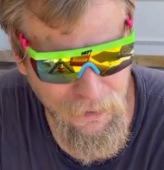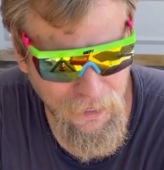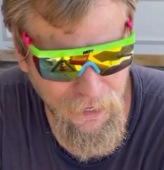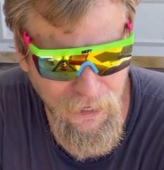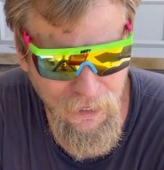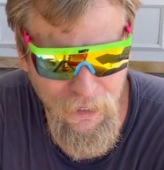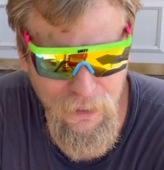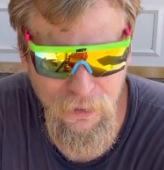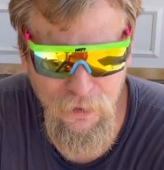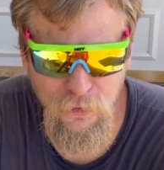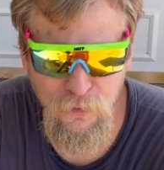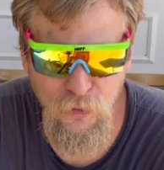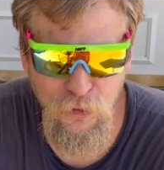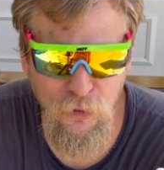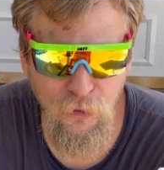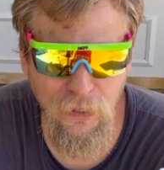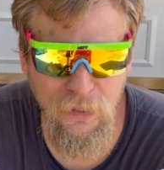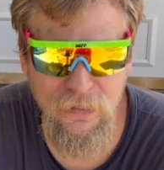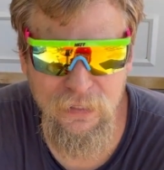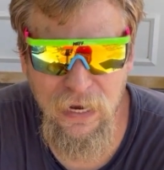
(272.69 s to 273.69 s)
and you
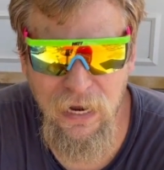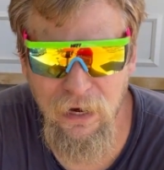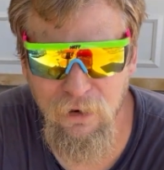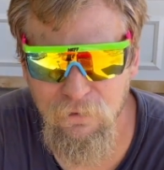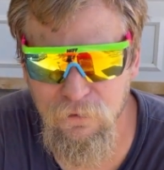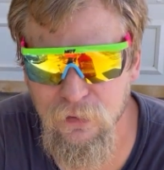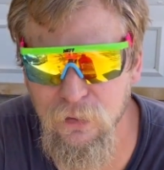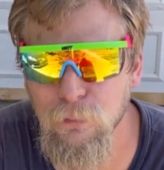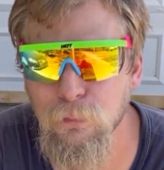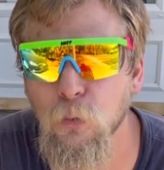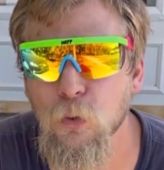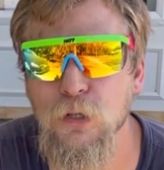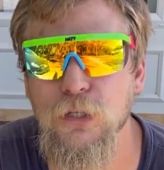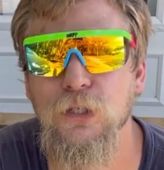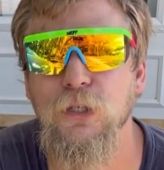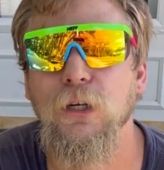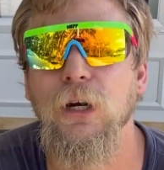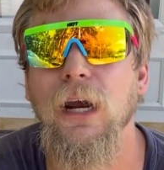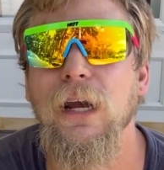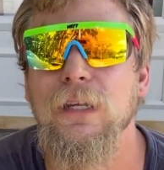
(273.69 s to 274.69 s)
like to have the
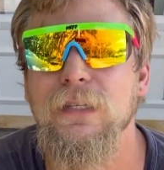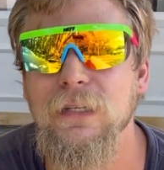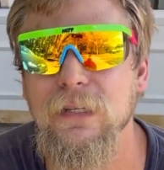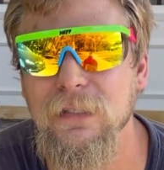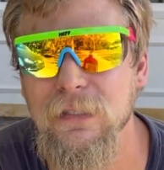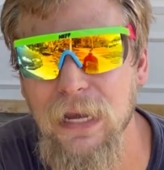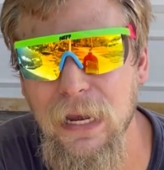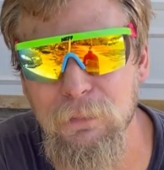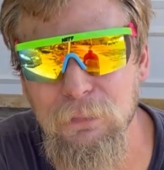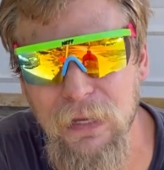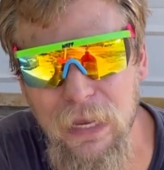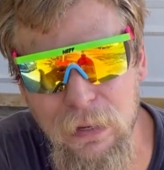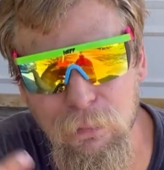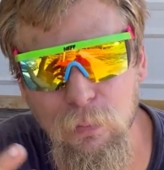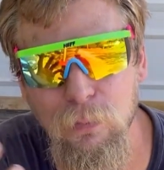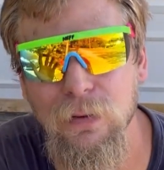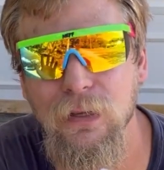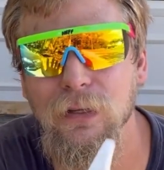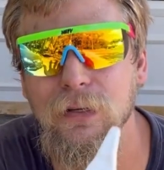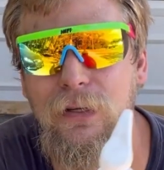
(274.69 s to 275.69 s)
moisturizing type
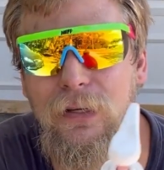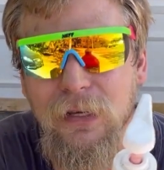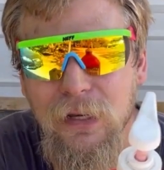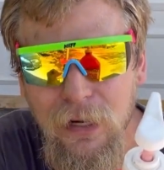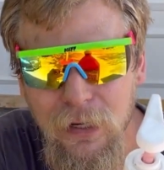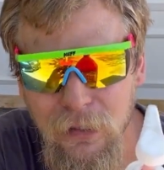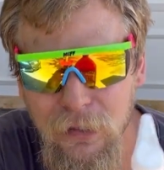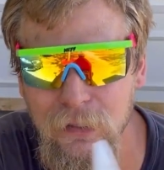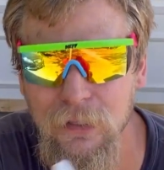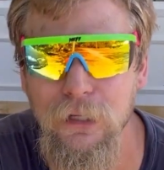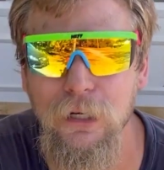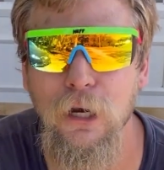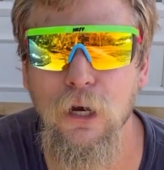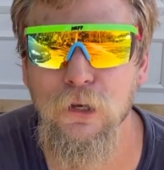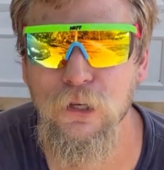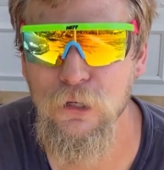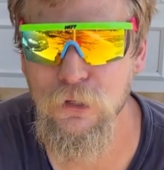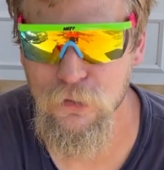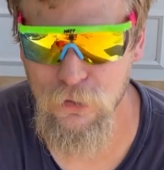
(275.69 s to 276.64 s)
capability on it, you know.